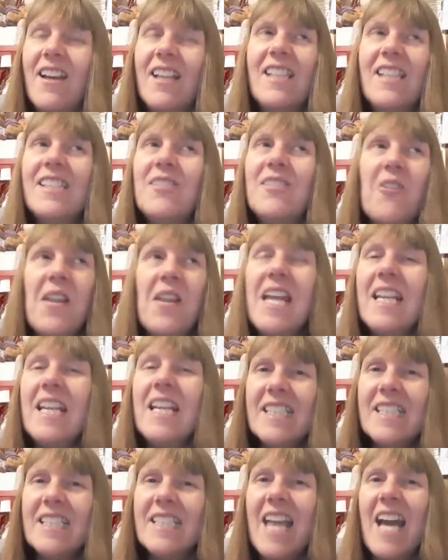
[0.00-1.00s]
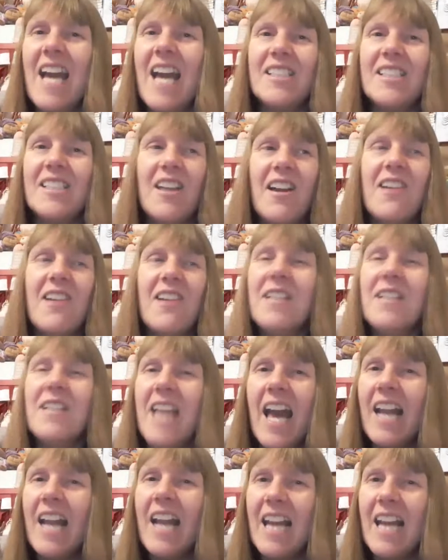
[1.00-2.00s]
It's not linked to sex. I couldn't
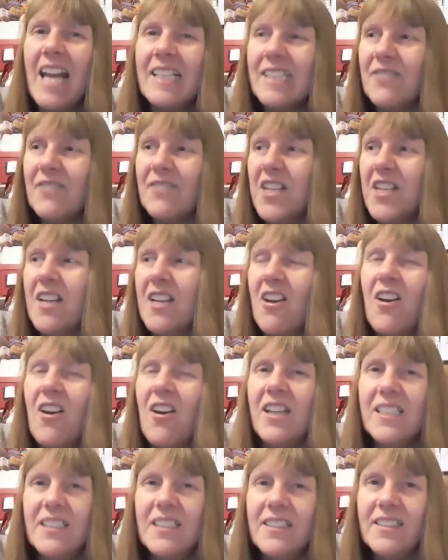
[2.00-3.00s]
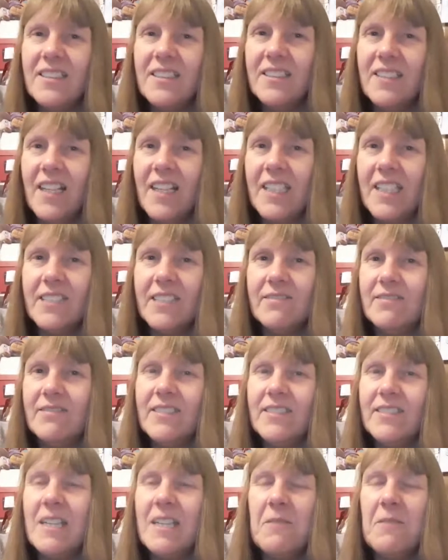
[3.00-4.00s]
care less if the guy's like,
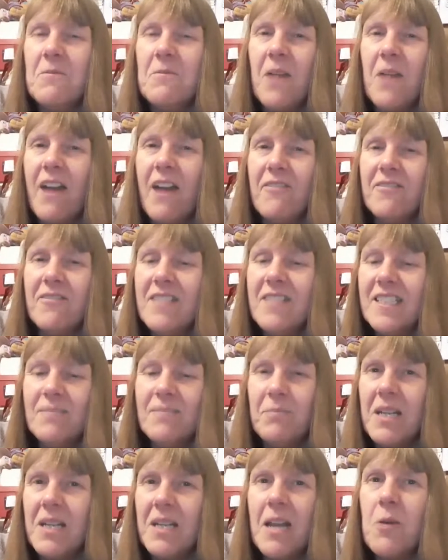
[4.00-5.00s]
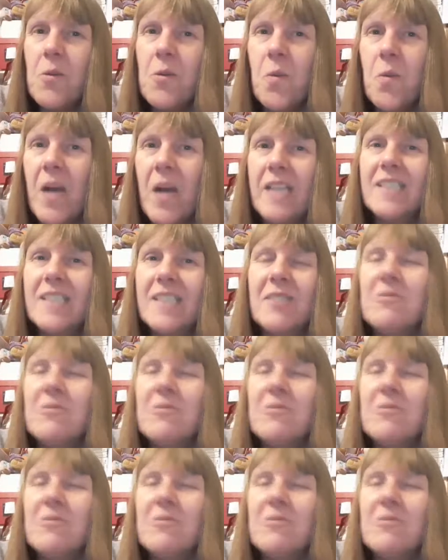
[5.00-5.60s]
you know, whatever, he's below the waist.